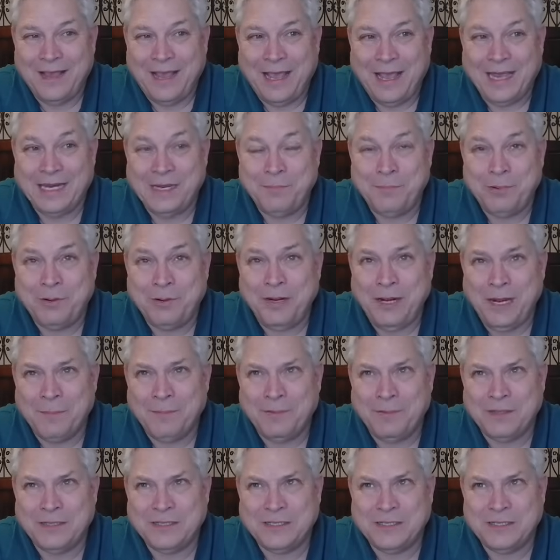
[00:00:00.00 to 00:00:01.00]
and he put it
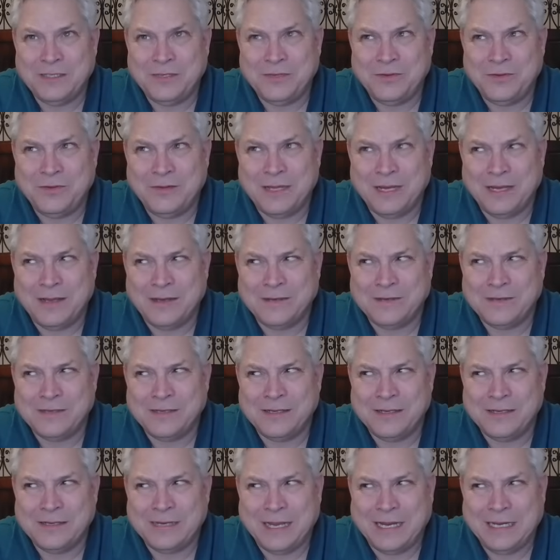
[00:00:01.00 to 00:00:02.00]
up in
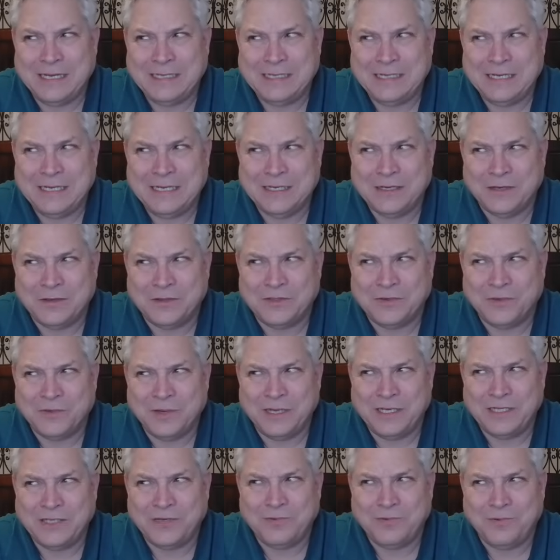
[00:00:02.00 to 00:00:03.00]
2019 or
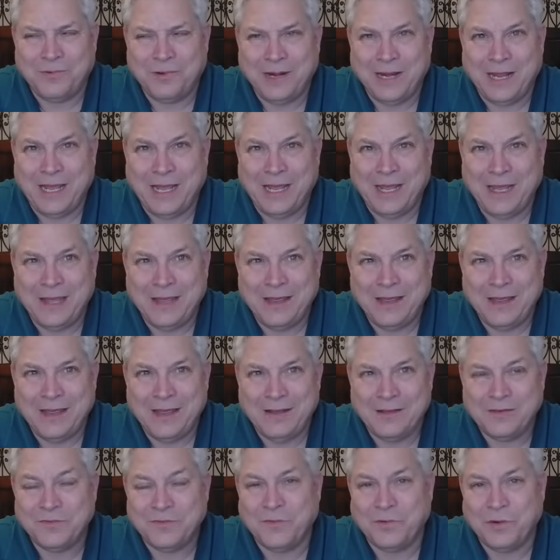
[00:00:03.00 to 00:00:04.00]
2020
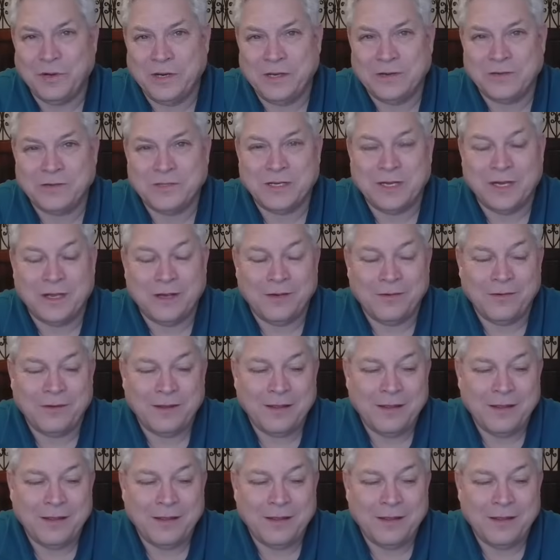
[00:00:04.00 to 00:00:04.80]
it's four years ago